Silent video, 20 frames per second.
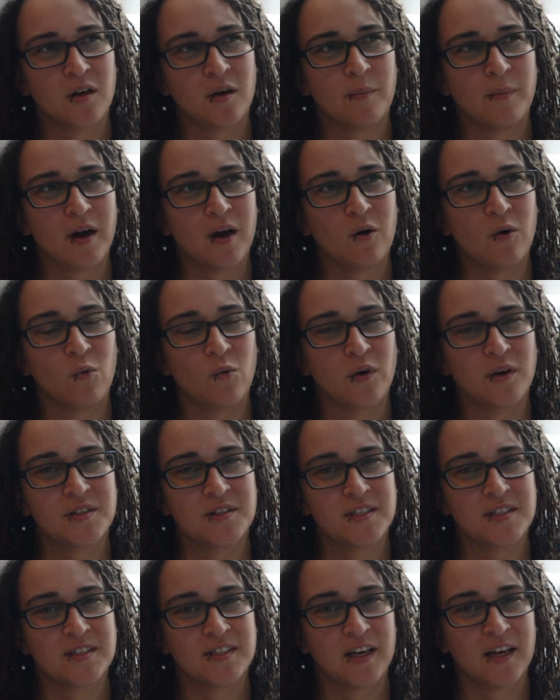about
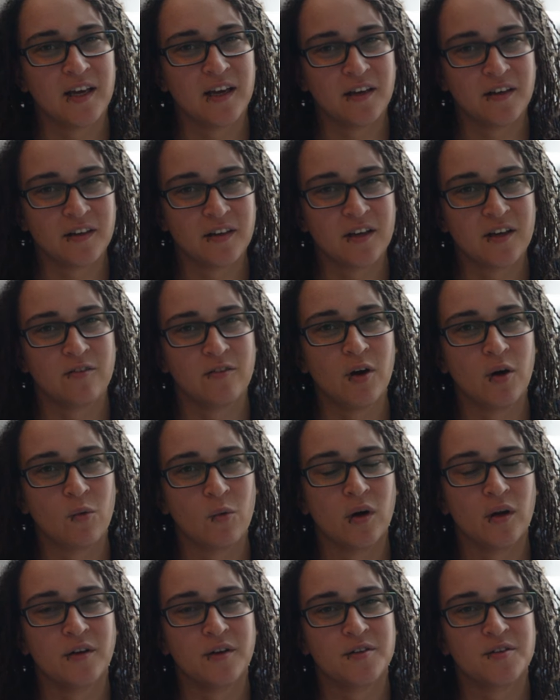once a day and give it
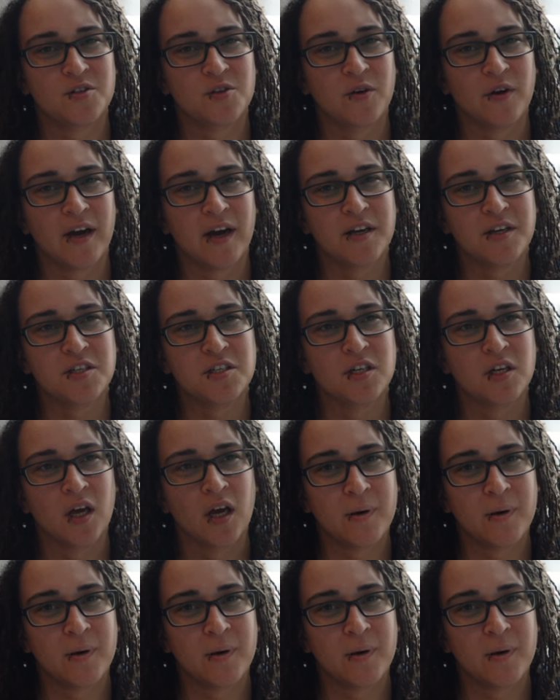one good scratch,